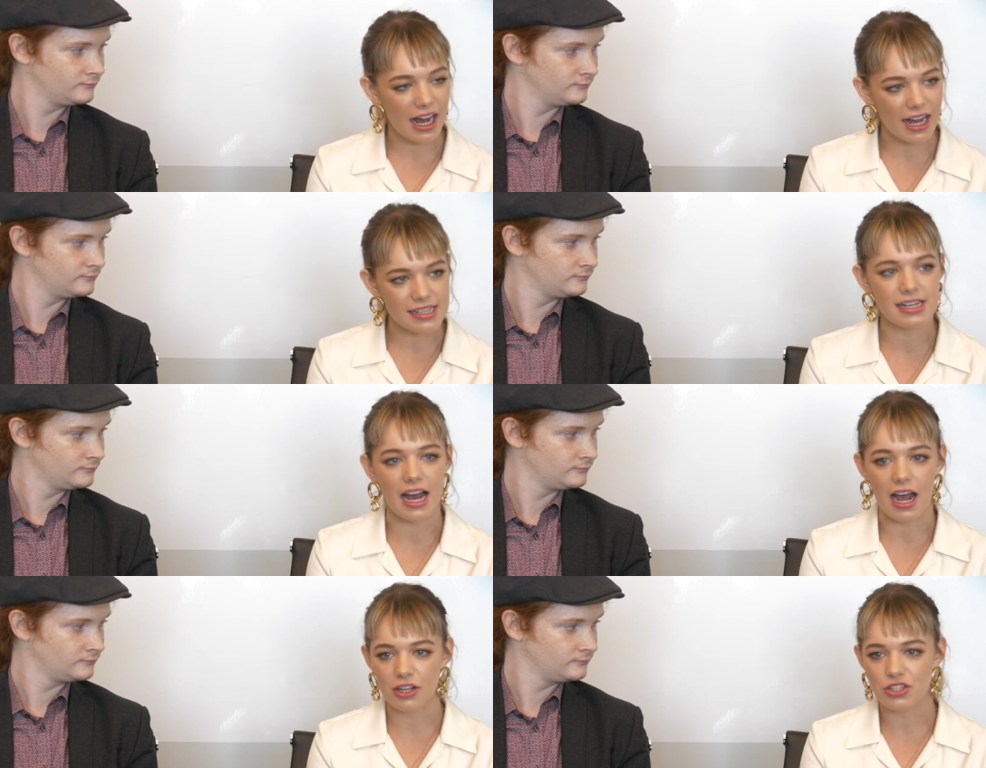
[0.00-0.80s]
Speaker 1: as an
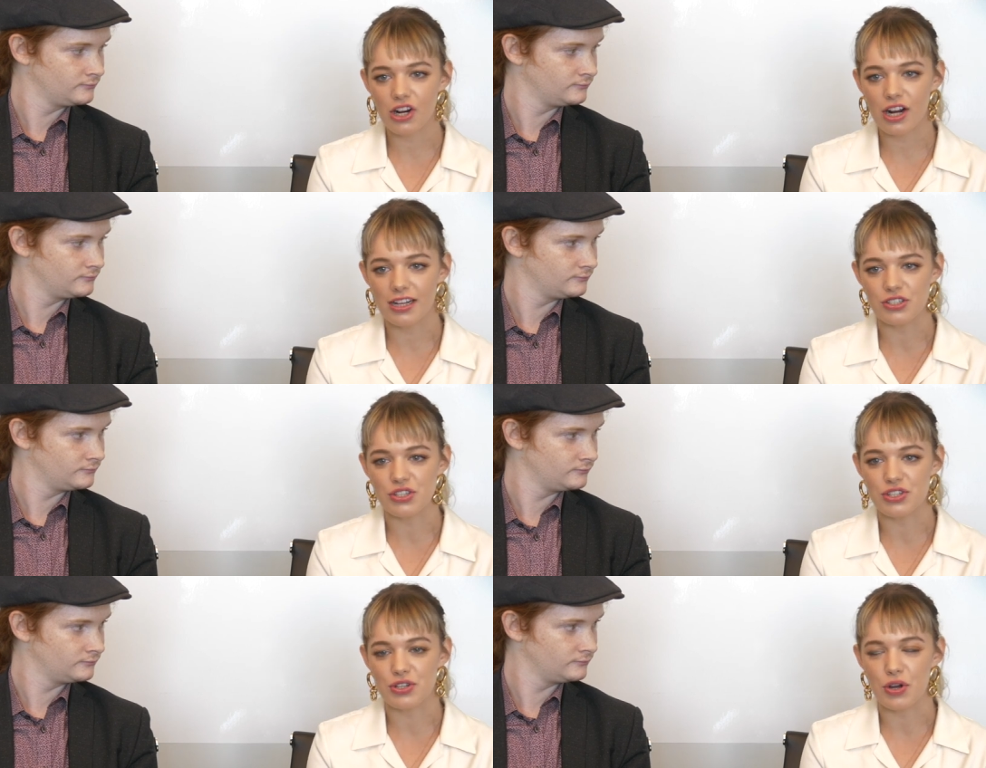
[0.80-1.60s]
actor,
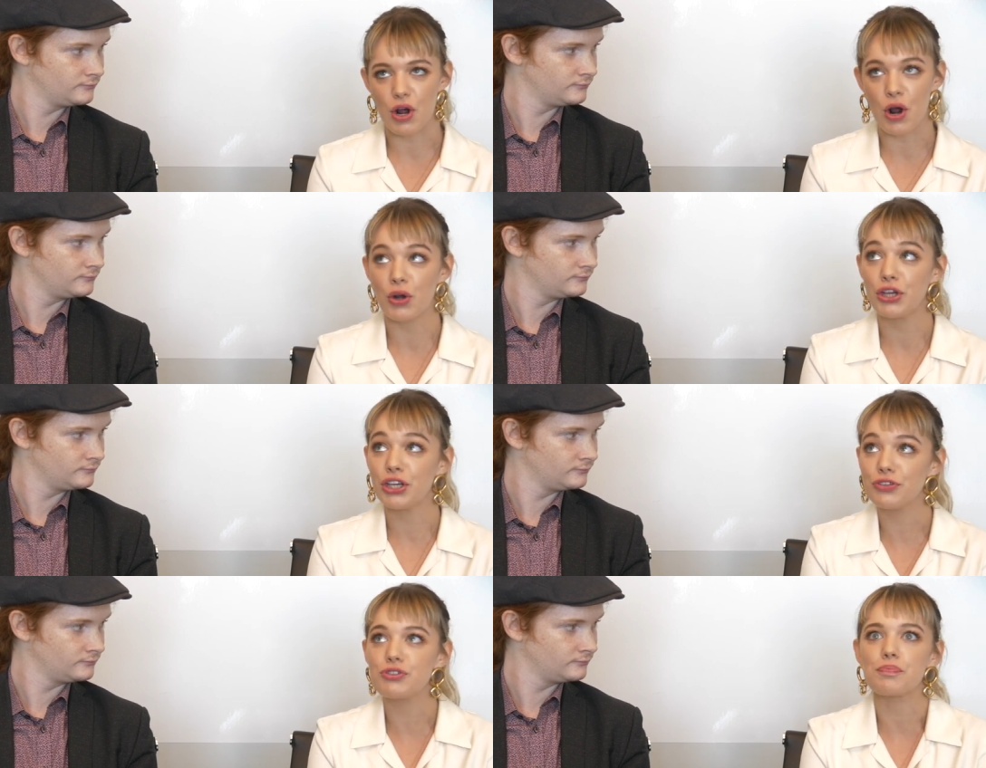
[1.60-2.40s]
it's a
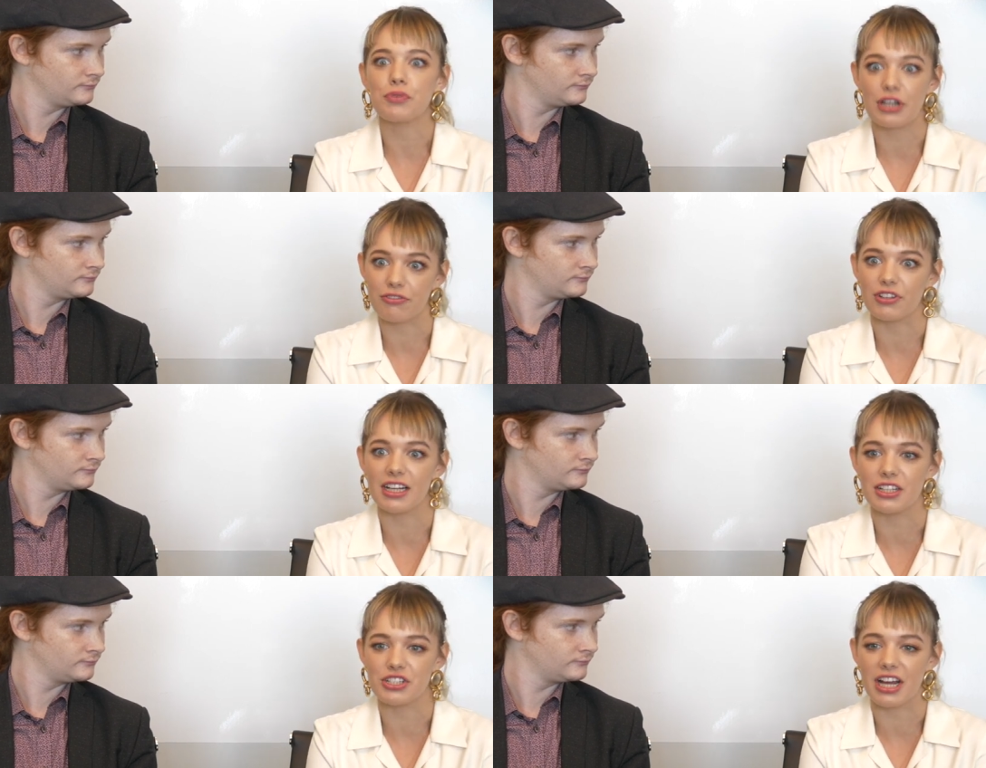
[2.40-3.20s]
huge
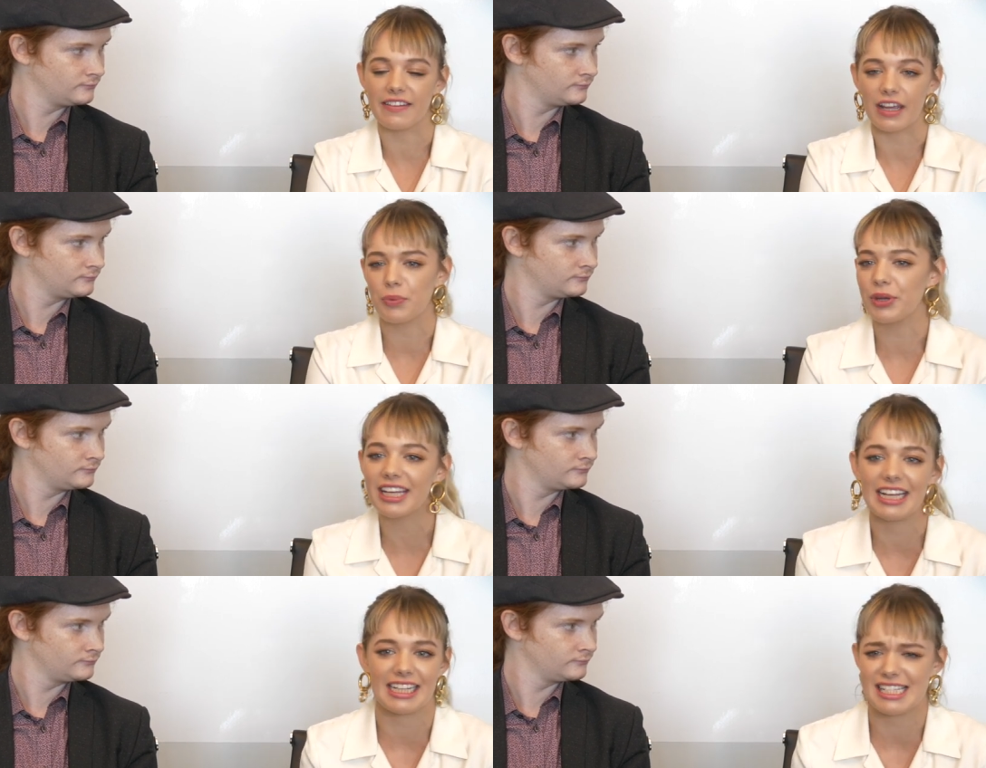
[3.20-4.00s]
privilege and like
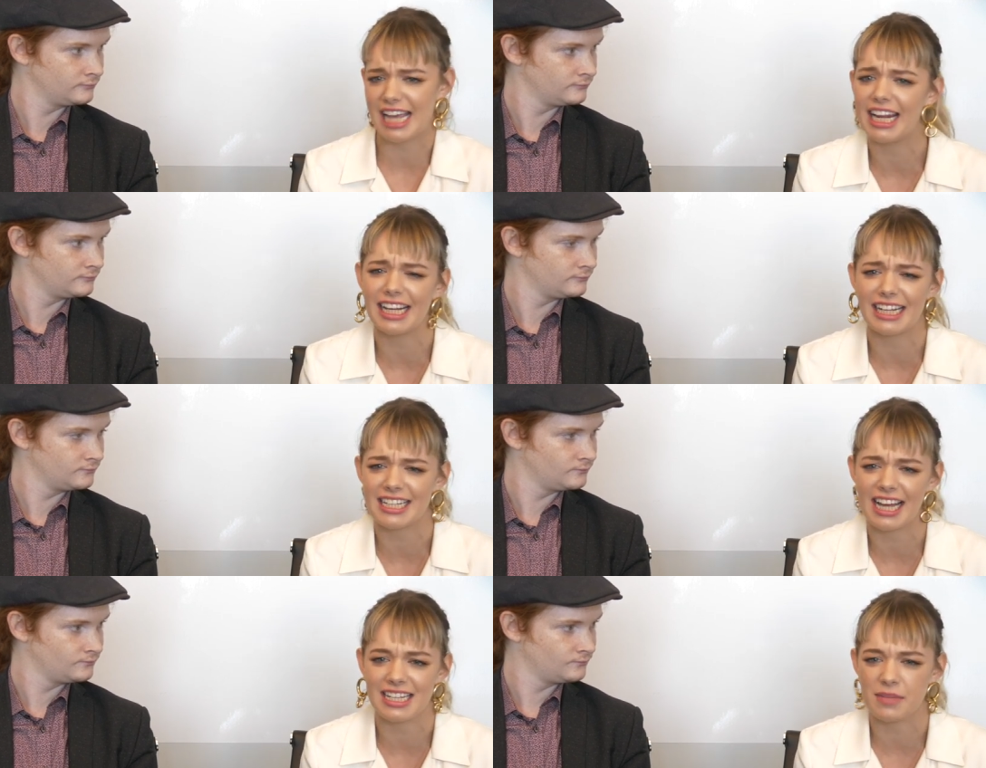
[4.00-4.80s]
really exciting
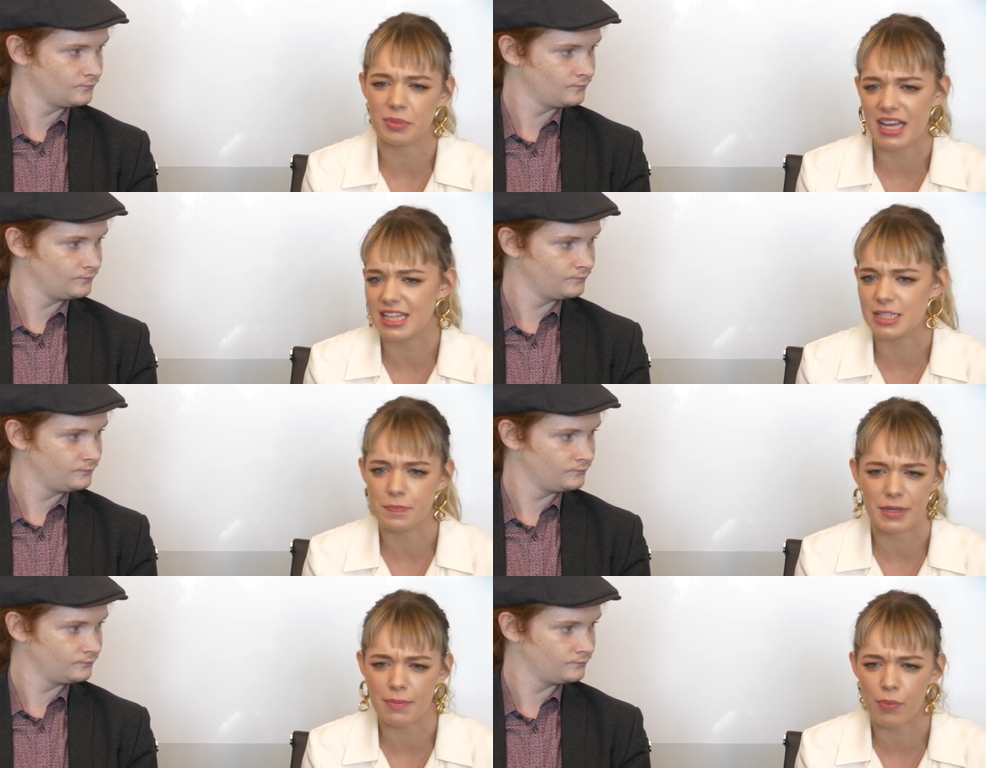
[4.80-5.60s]
to get to play these
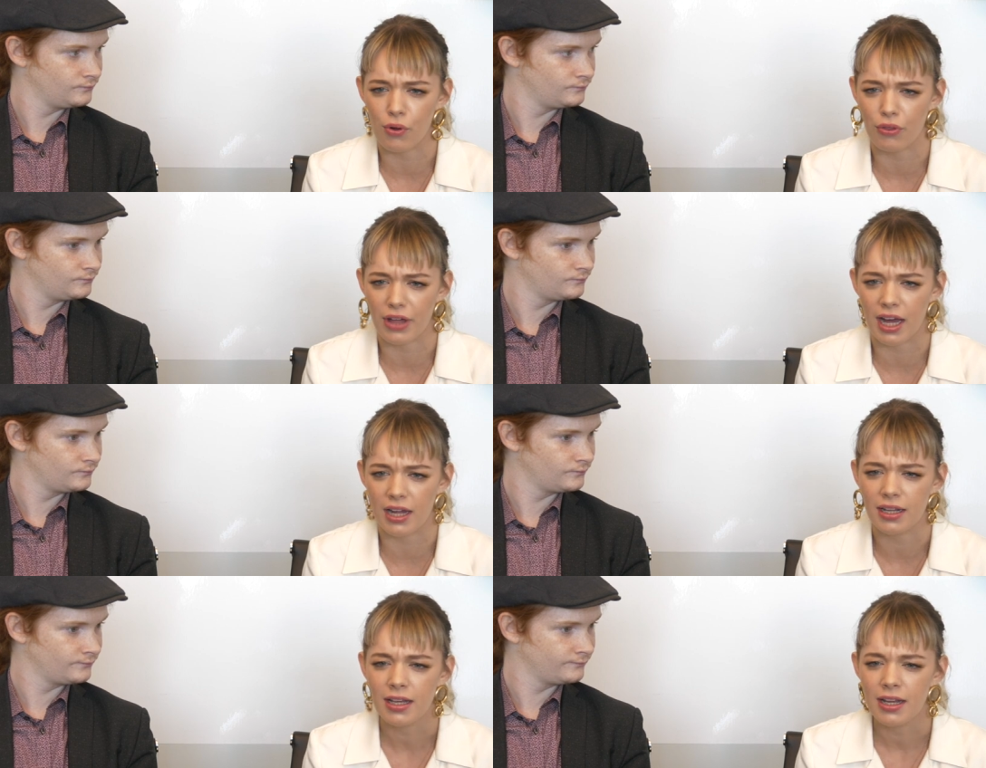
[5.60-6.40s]
people
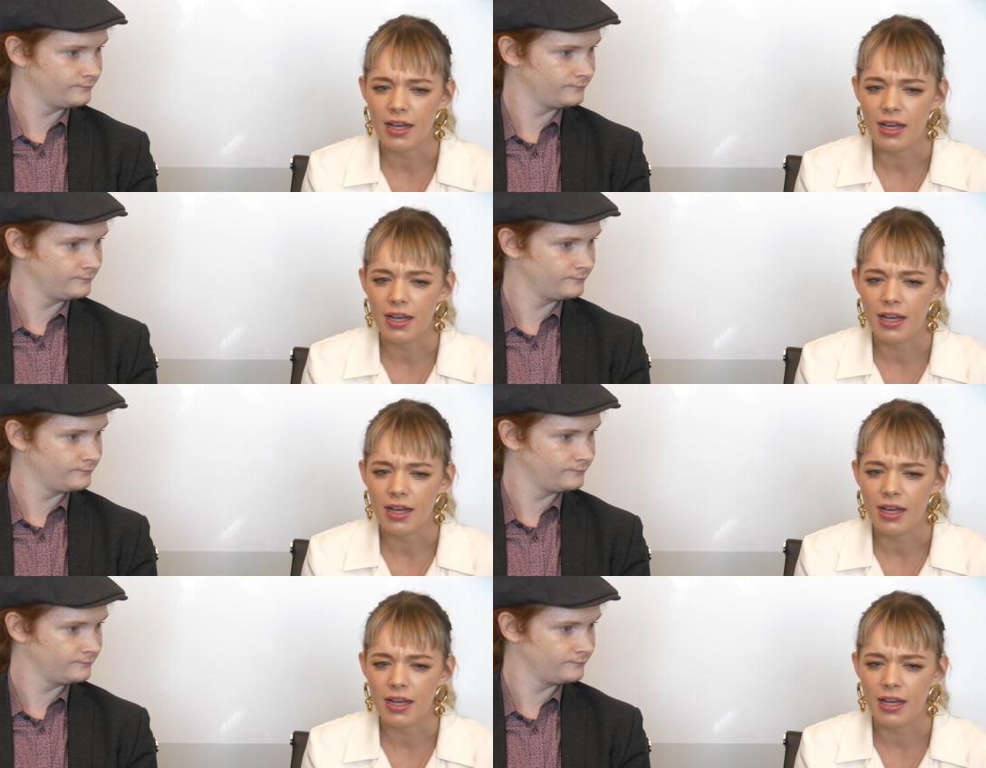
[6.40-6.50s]
that